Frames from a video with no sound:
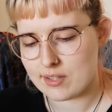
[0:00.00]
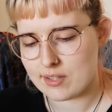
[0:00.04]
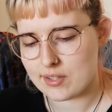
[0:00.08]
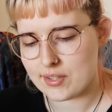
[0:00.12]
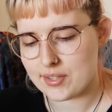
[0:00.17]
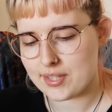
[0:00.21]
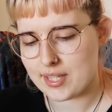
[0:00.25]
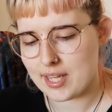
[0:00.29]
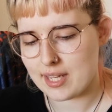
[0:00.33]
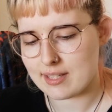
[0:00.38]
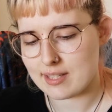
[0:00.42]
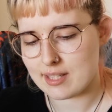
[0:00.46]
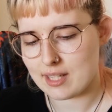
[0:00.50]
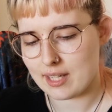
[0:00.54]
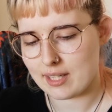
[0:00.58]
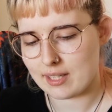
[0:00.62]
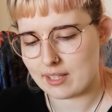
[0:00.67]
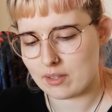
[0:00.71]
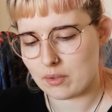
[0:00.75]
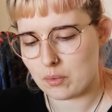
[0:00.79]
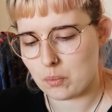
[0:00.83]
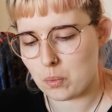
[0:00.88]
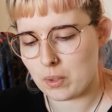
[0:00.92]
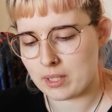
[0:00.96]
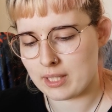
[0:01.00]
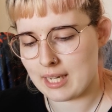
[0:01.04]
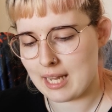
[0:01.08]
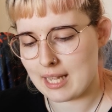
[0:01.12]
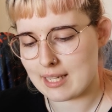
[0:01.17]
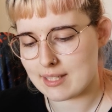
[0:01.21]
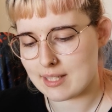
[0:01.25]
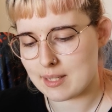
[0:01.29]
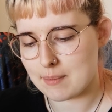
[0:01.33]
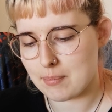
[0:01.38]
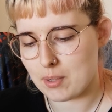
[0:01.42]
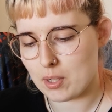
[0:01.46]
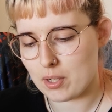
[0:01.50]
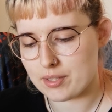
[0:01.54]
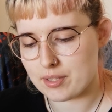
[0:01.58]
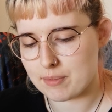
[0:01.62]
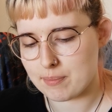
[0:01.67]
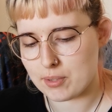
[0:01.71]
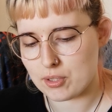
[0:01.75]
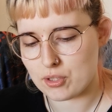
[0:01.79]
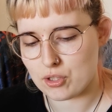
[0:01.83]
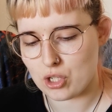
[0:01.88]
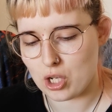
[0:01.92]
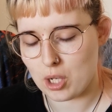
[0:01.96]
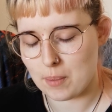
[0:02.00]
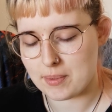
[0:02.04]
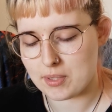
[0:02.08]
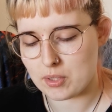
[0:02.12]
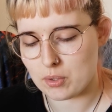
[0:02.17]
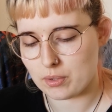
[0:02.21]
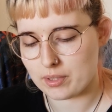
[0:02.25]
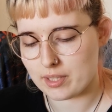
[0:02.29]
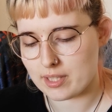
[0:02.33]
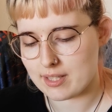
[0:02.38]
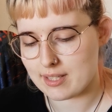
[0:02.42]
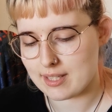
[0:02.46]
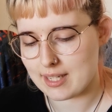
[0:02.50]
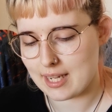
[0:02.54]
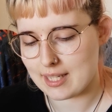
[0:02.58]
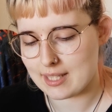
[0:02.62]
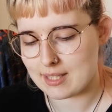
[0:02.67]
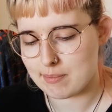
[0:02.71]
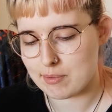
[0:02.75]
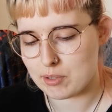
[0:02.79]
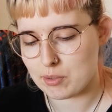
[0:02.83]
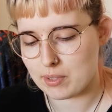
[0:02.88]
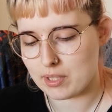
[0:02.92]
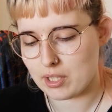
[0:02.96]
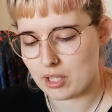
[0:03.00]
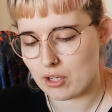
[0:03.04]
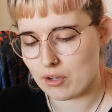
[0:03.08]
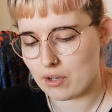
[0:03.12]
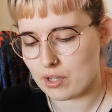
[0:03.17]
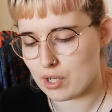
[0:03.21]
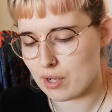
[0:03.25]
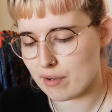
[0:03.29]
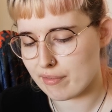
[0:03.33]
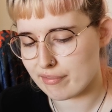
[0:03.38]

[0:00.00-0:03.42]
So it says, like, one last impossible job is all that stands between her and